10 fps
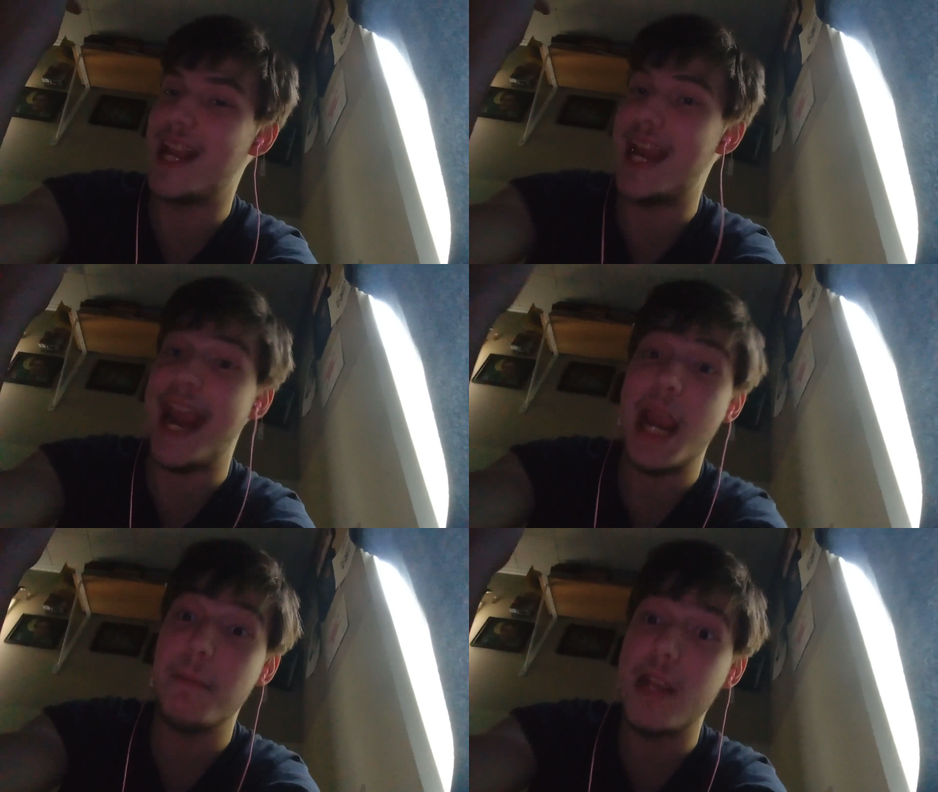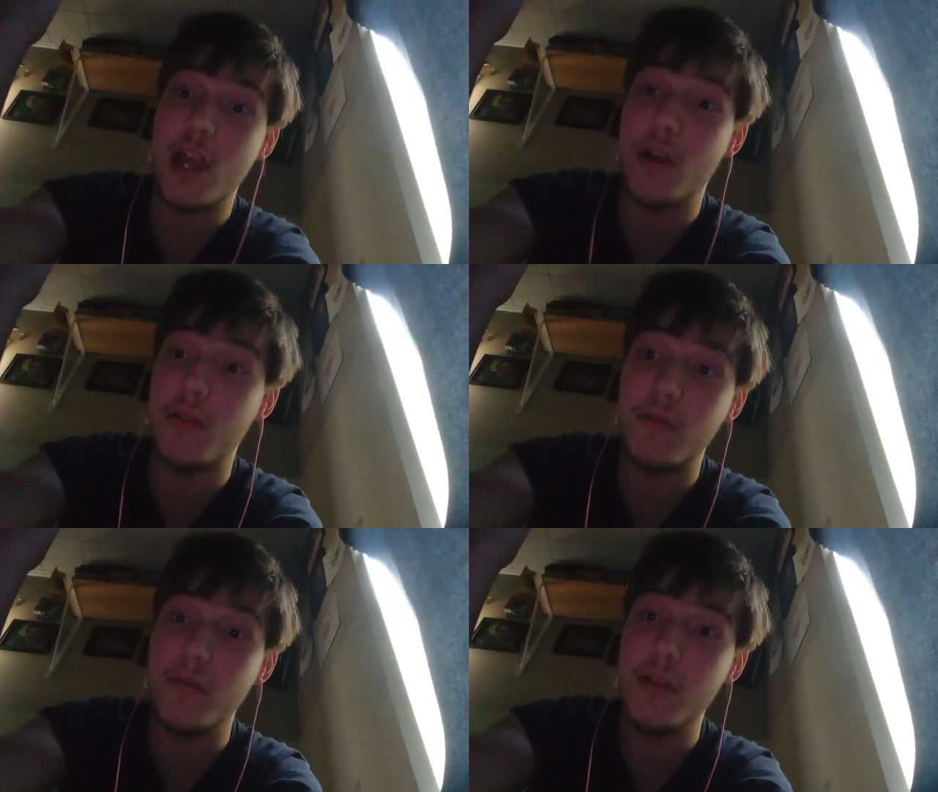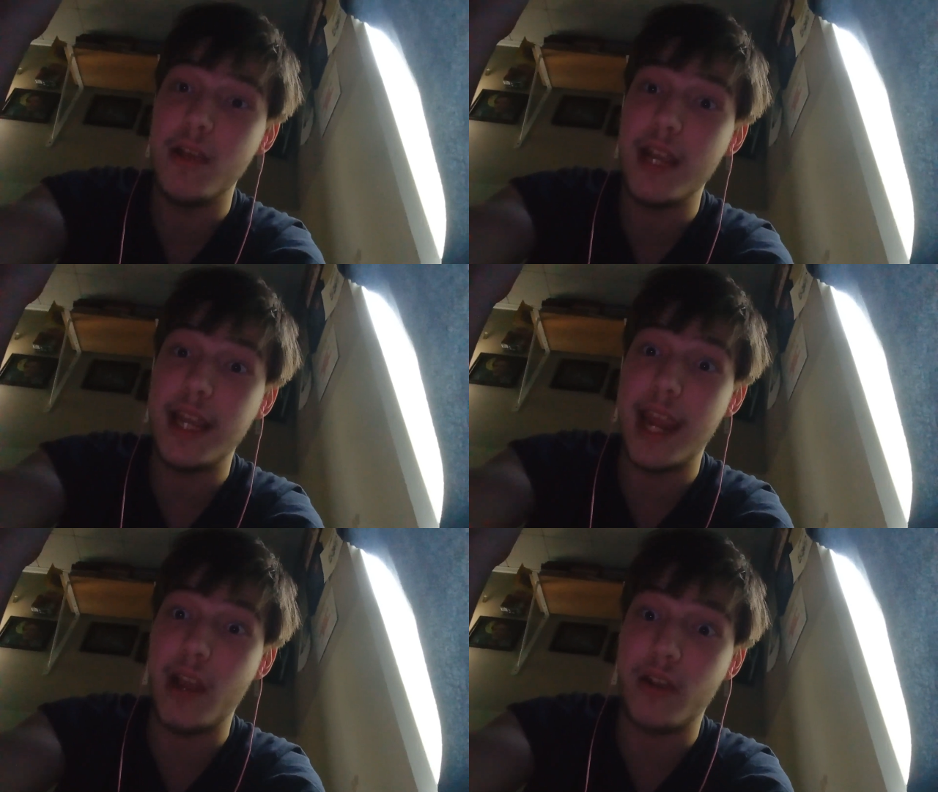cameo
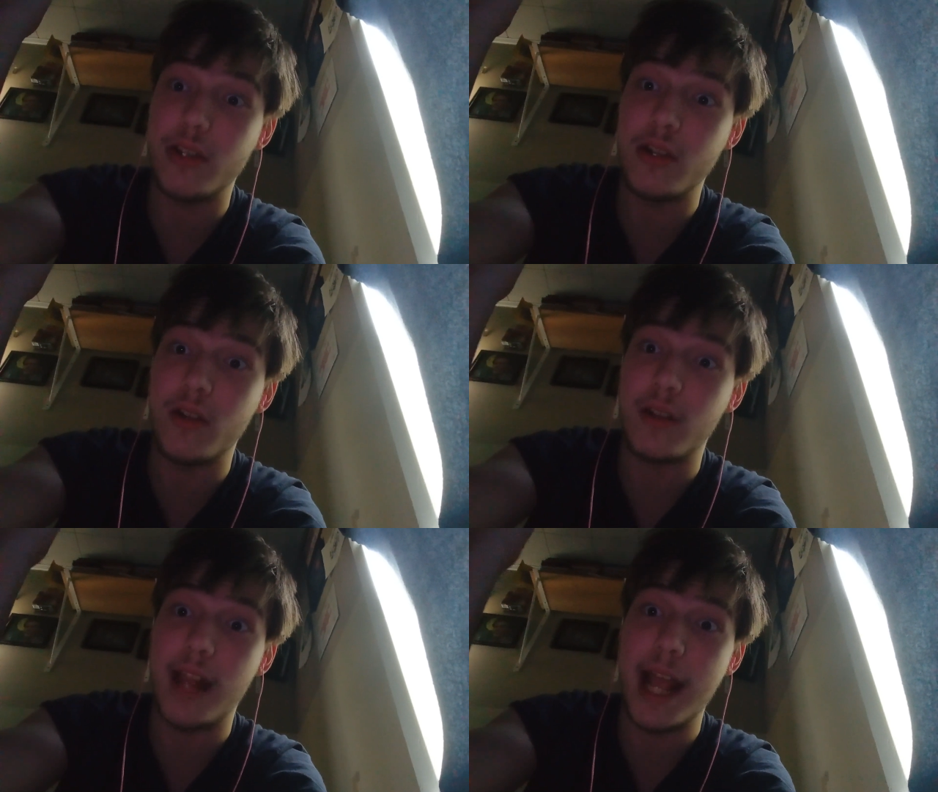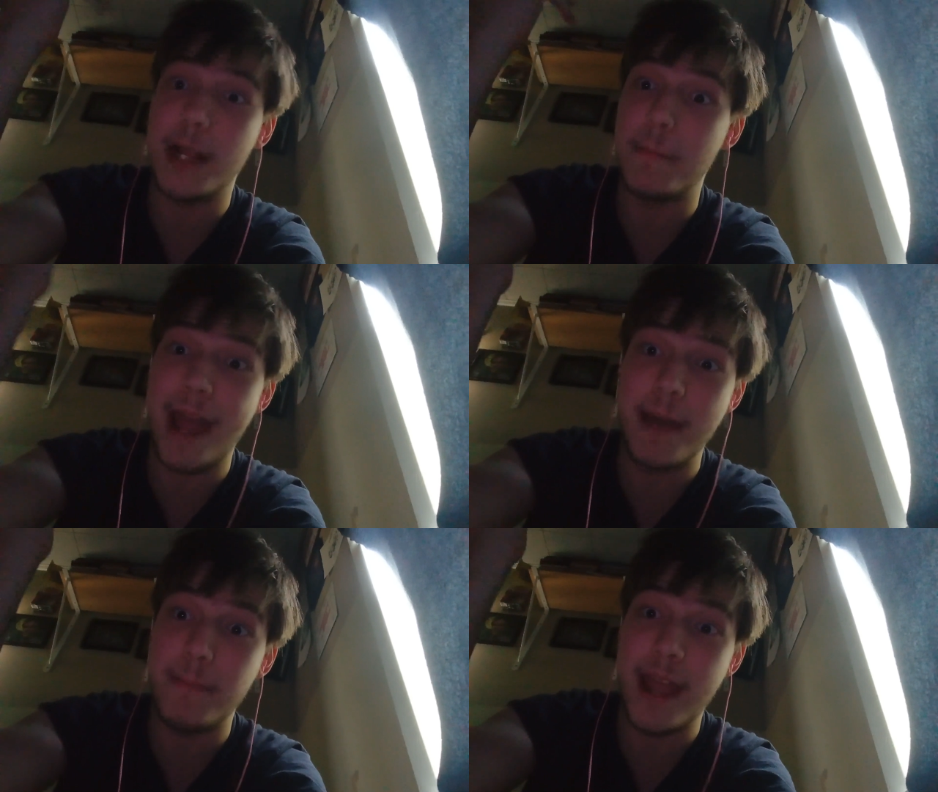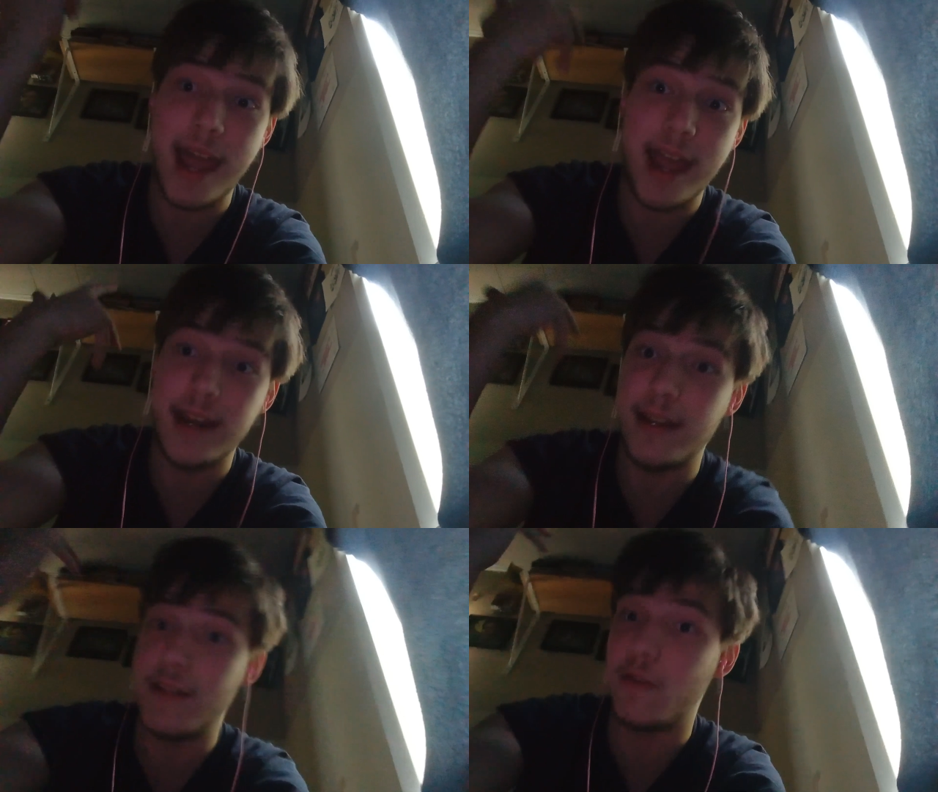character like
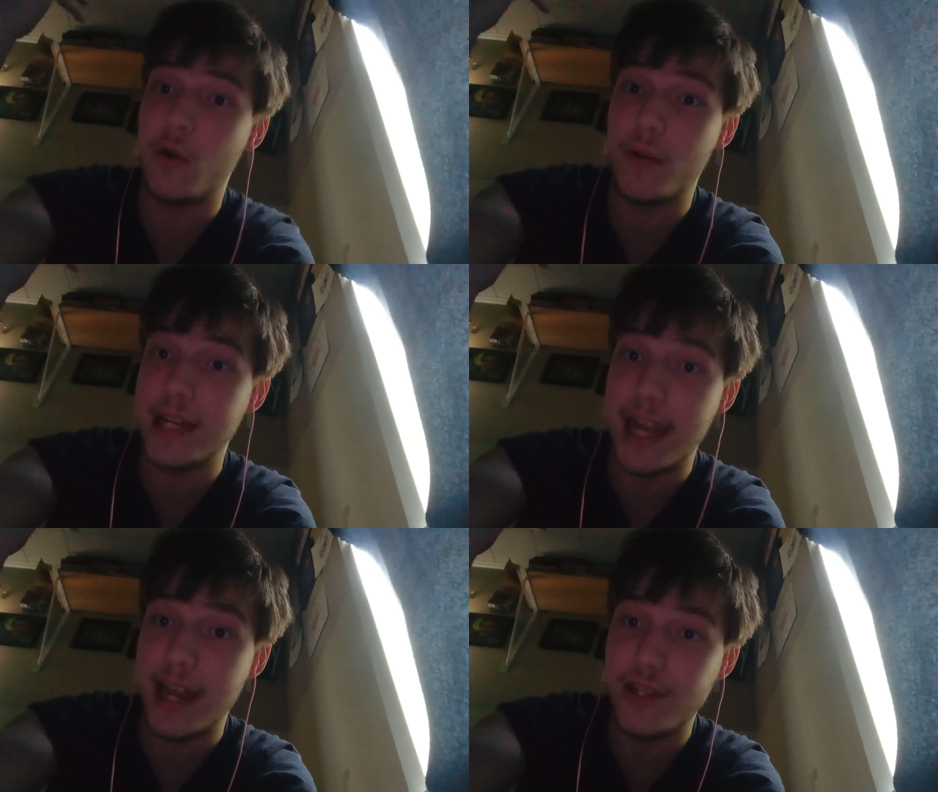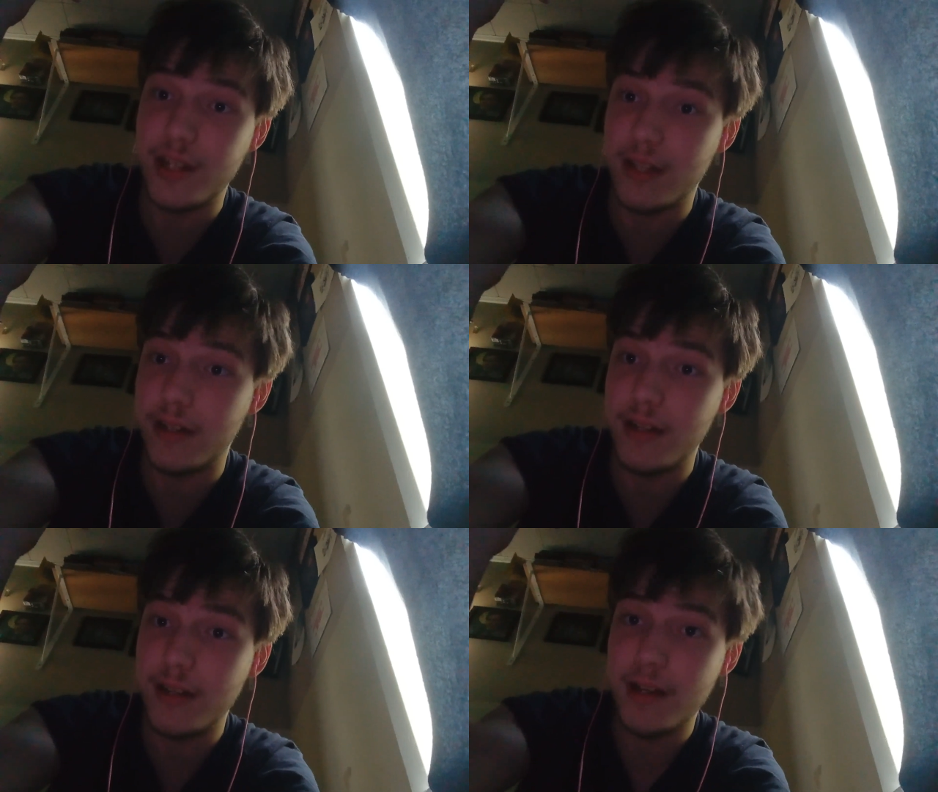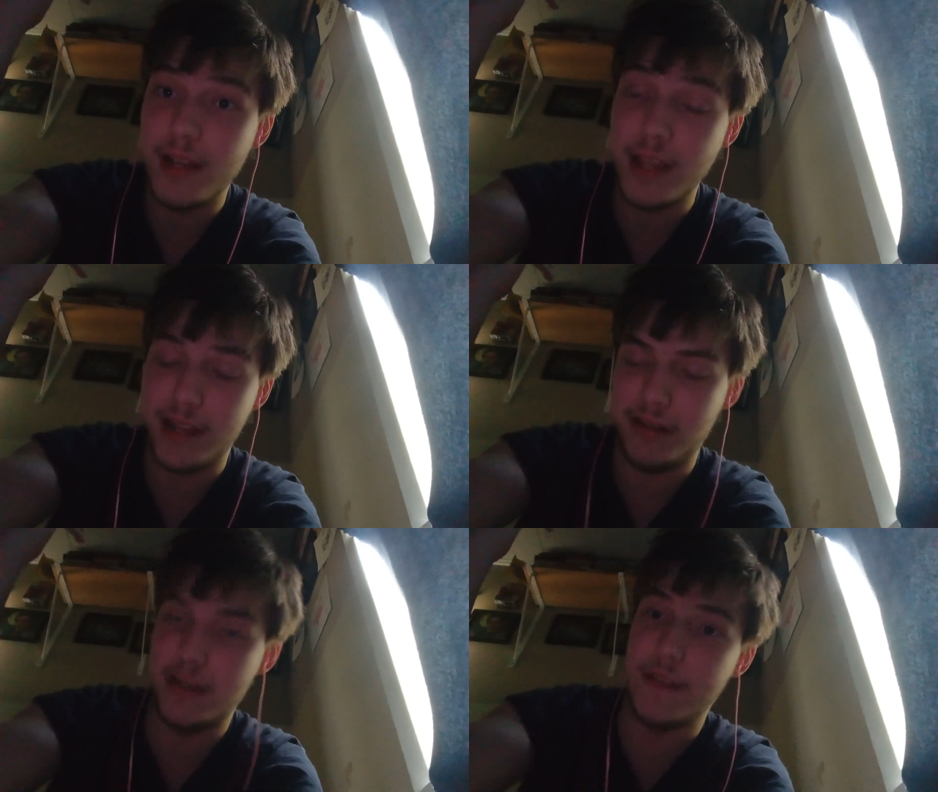MatPat and Corey Kenshin
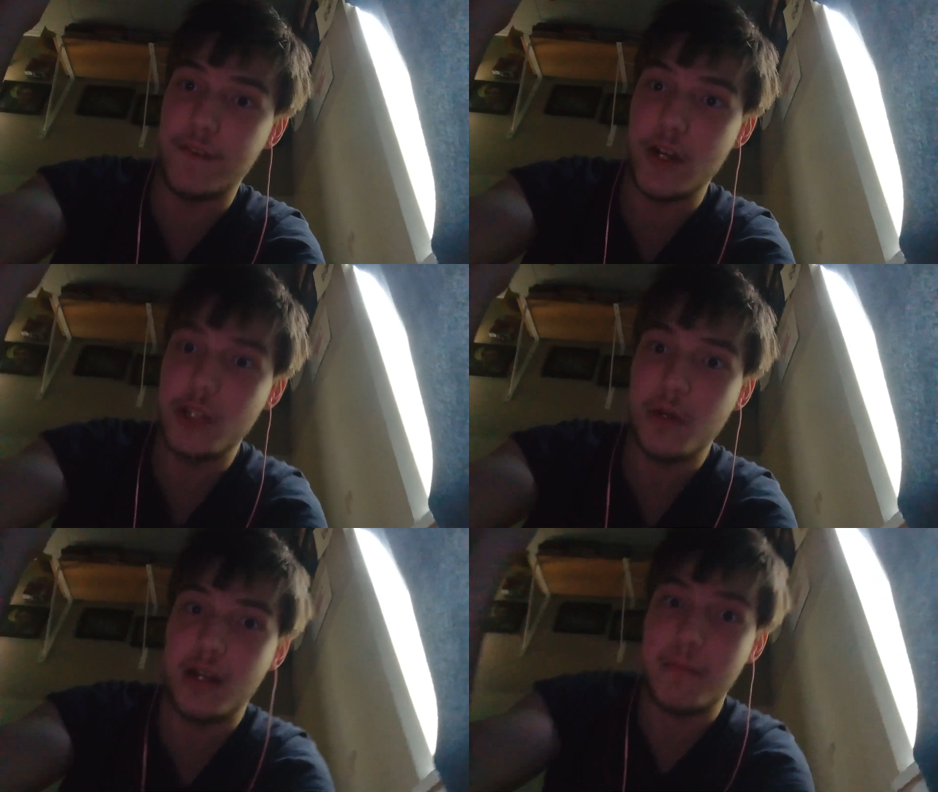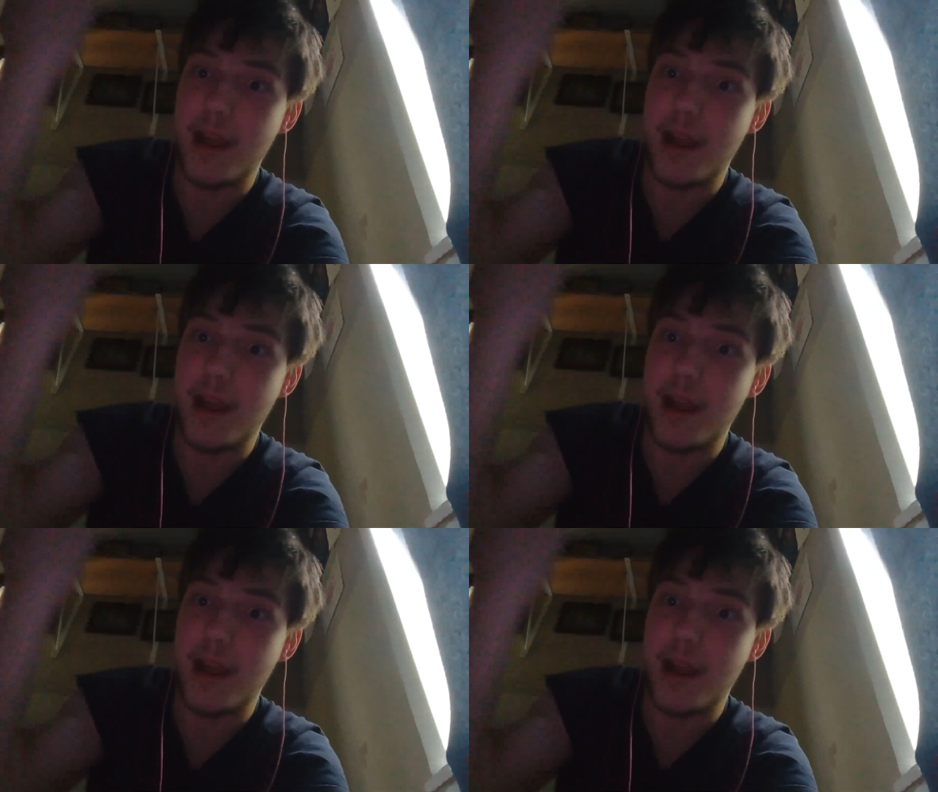in the first one.